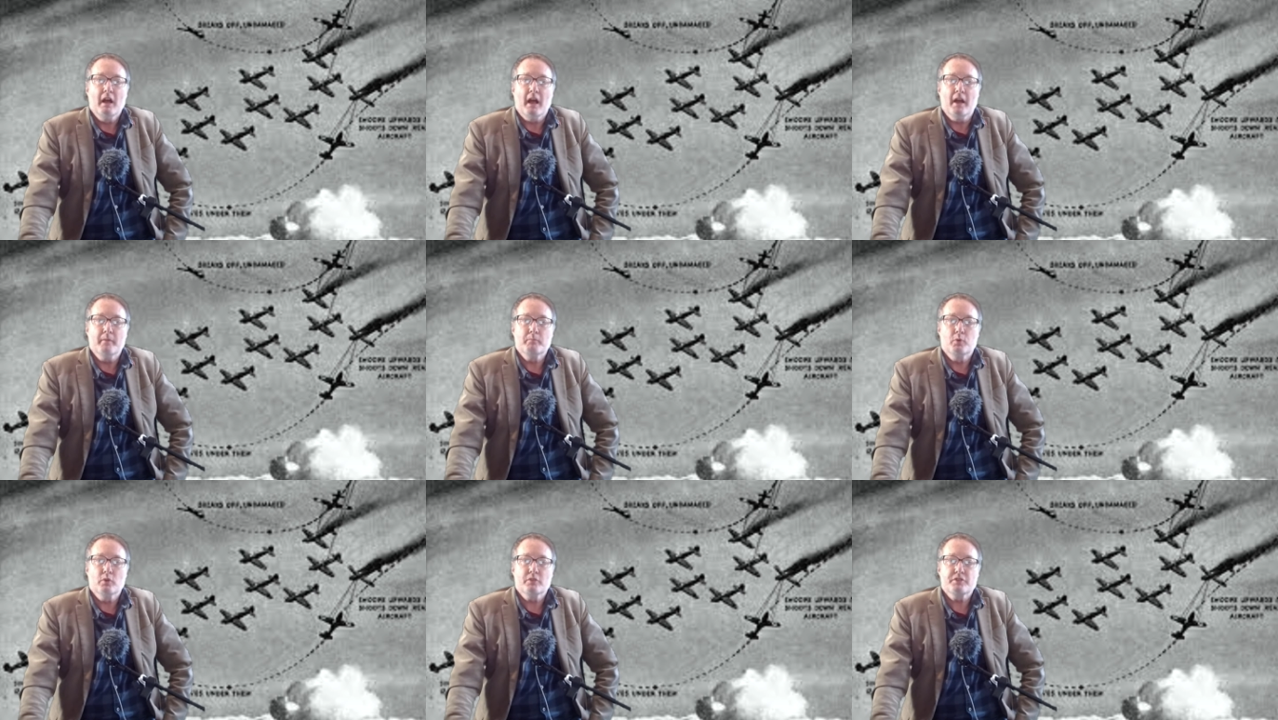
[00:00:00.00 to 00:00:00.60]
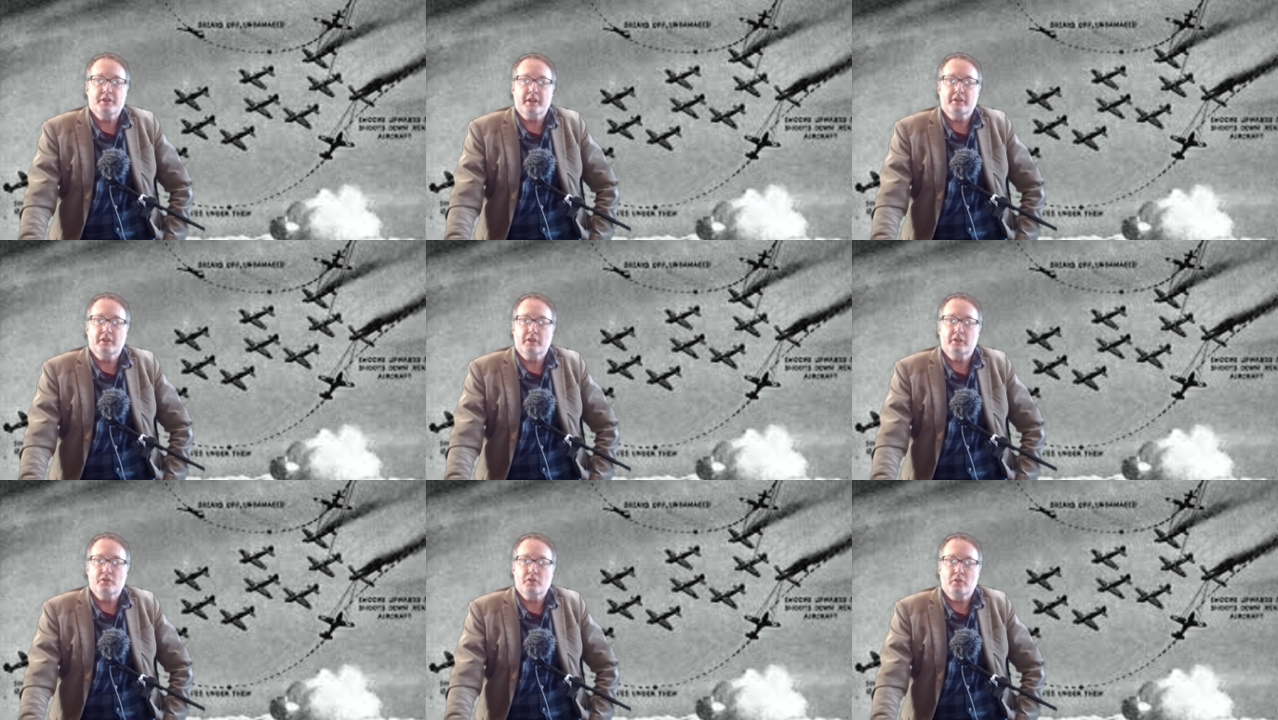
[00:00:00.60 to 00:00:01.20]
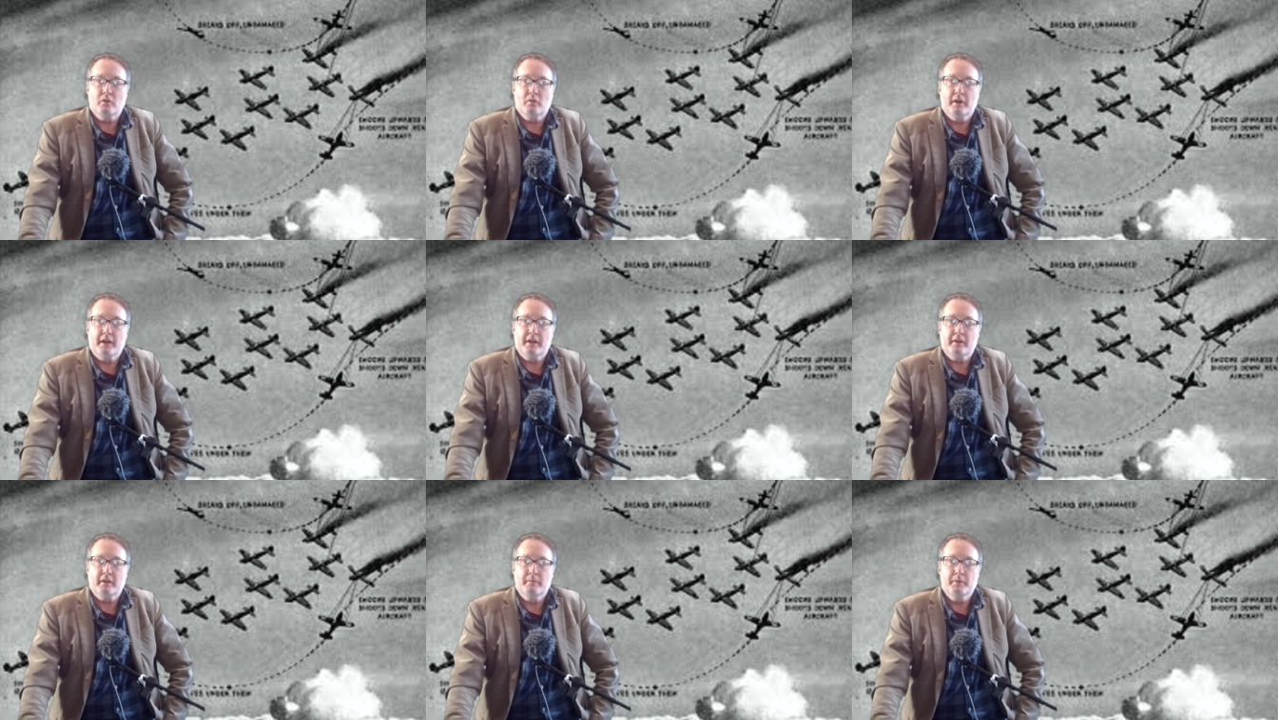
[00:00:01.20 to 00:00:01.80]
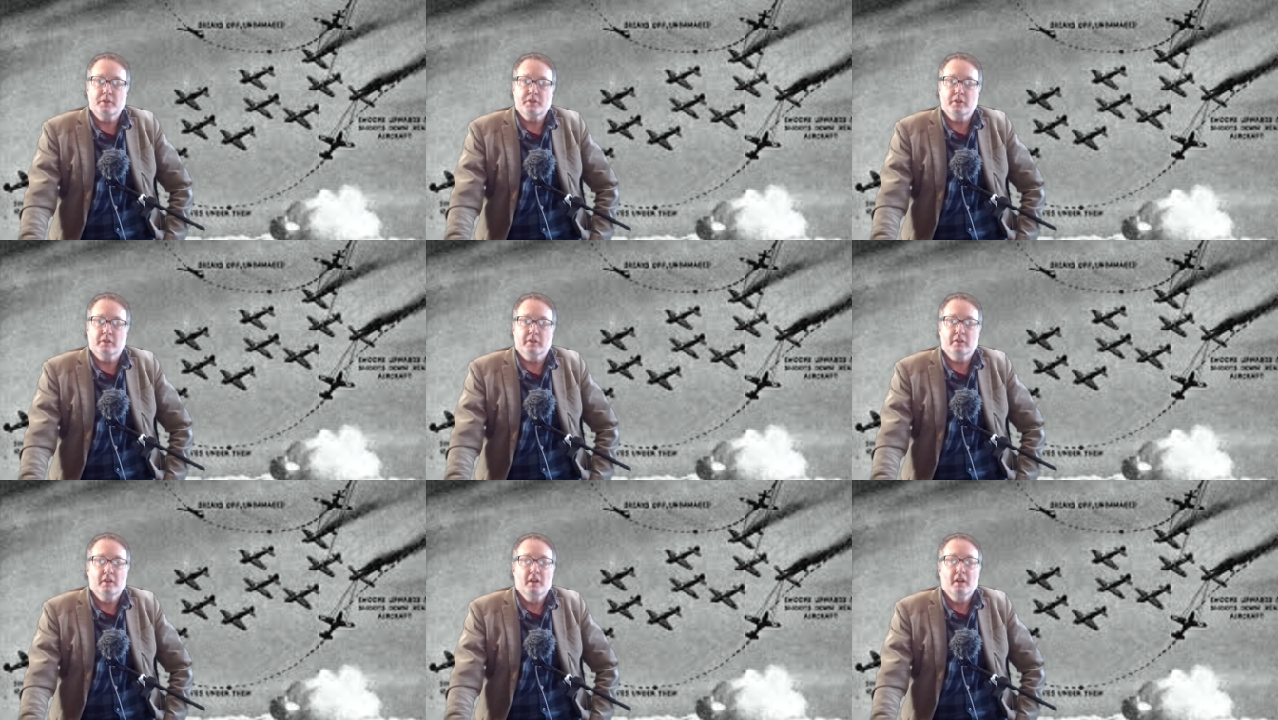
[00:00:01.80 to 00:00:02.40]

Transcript: and put sector control out of commission.